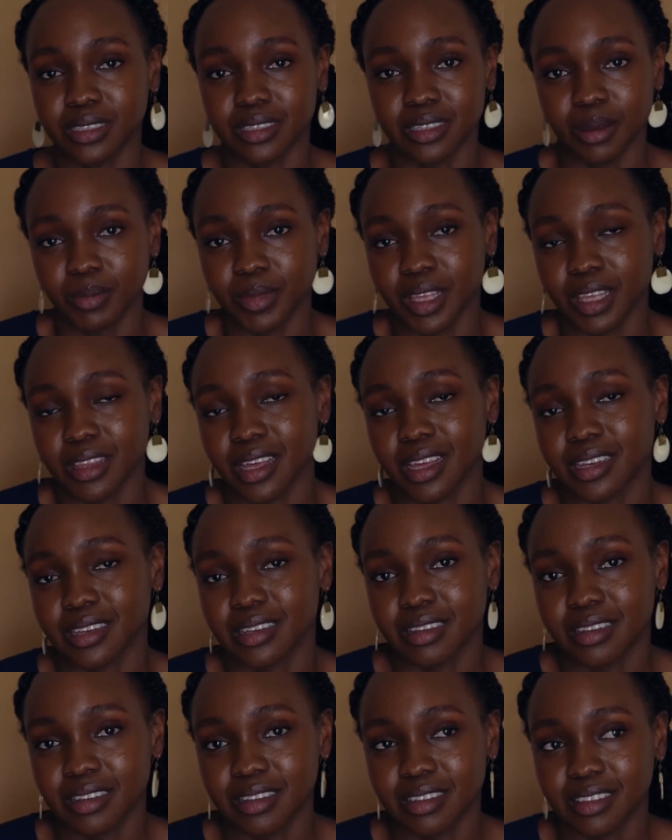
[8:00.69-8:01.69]
something that
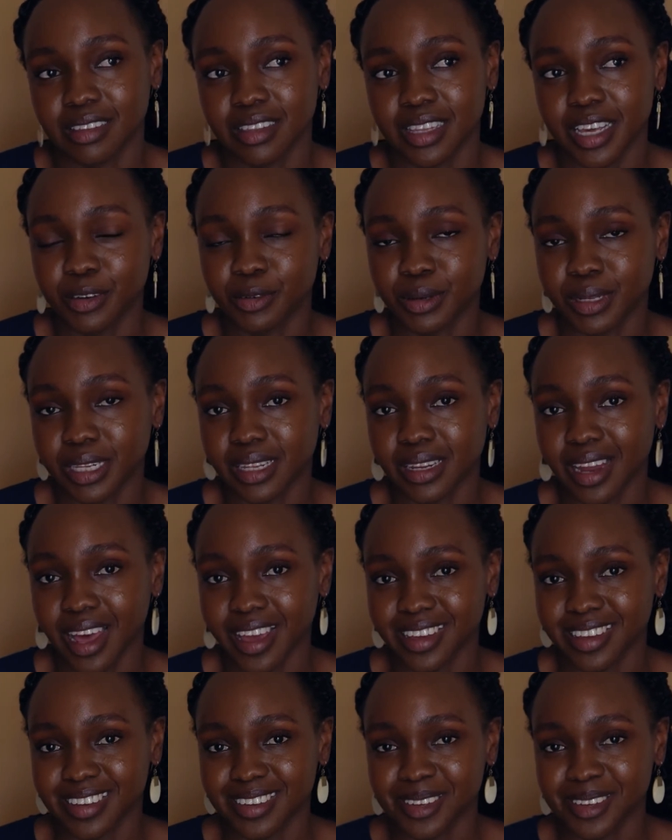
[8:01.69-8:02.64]
they really like.